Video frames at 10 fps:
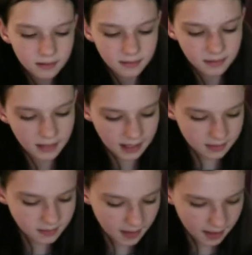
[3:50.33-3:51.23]
We
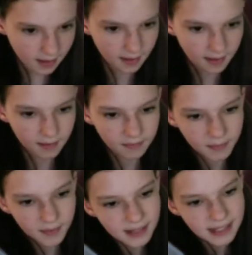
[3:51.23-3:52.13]

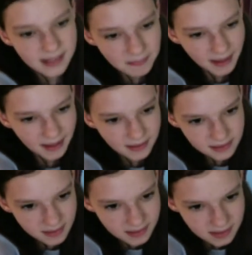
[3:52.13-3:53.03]
already did pink,
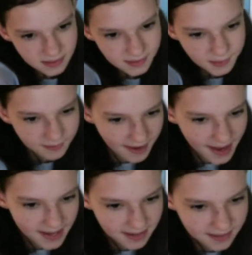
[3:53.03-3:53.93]
so let's do
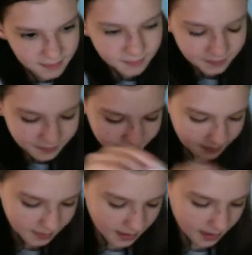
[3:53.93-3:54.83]
red.
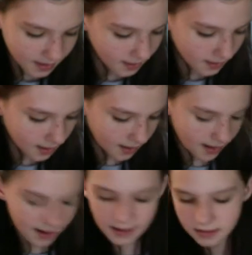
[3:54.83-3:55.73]

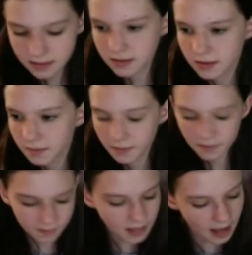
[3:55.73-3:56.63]
Next
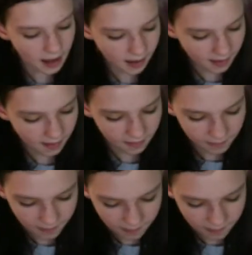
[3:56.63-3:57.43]
we have